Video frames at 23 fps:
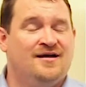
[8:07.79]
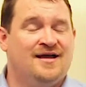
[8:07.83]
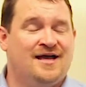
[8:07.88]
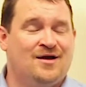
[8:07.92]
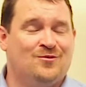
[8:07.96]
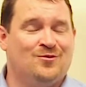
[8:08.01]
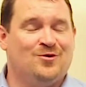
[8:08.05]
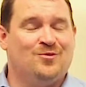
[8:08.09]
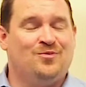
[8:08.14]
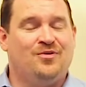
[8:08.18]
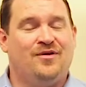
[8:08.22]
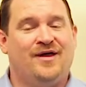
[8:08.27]

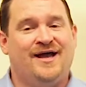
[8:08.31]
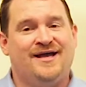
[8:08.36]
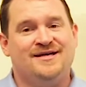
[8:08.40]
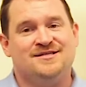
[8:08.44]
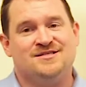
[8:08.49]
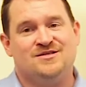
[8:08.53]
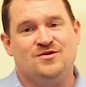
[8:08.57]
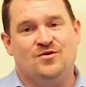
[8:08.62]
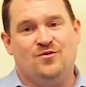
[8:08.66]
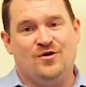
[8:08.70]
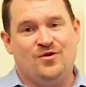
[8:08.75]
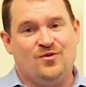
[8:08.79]
and
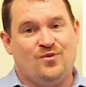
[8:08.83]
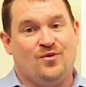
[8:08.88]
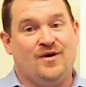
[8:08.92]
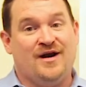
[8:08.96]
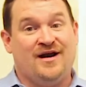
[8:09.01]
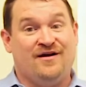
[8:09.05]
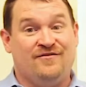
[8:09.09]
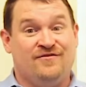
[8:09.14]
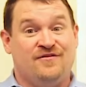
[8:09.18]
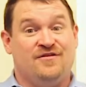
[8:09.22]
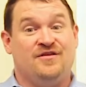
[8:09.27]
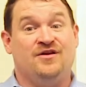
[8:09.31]
replaced with
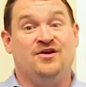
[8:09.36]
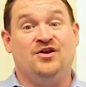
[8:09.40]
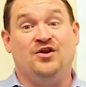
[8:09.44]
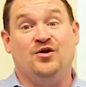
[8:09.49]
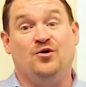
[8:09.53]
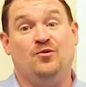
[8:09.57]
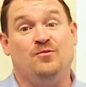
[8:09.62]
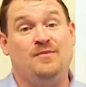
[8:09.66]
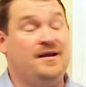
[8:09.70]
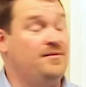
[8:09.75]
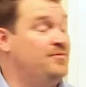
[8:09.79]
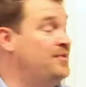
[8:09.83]
whatever the
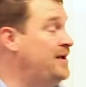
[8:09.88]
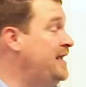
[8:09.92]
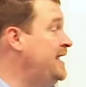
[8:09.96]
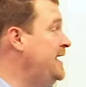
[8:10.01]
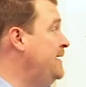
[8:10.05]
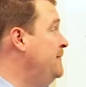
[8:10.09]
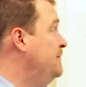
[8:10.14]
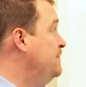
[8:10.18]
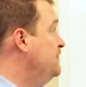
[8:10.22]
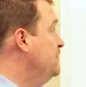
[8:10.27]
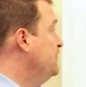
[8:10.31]
new may be?